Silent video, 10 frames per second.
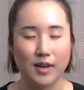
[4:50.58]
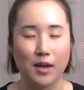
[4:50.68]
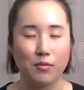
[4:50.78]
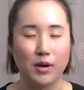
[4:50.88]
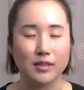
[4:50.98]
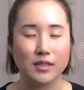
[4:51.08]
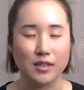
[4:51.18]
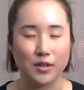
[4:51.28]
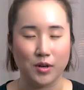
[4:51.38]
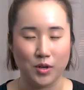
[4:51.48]
I want to
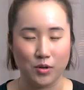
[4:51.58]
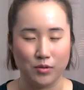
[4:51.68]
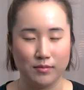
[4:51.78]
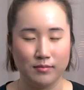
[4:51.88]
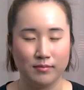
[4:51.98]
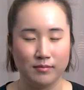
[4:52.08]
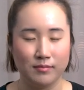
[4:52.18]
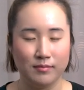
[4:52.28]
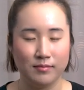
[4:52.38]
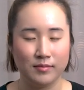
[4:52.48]
hear you.
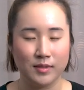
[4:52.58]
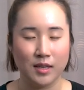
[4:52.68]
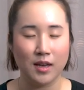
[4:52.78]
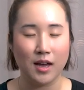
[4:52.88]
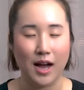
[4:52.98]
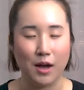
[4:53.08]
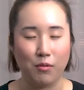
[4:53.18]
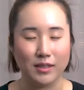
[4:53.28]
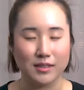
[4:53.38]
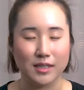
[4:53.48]
I
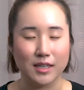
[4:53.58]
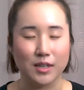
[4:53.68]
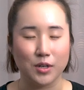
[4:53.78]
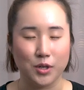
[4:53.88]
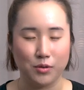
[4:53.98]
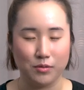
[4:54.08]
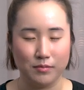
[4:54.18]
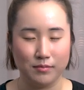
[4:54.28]
want to hear you.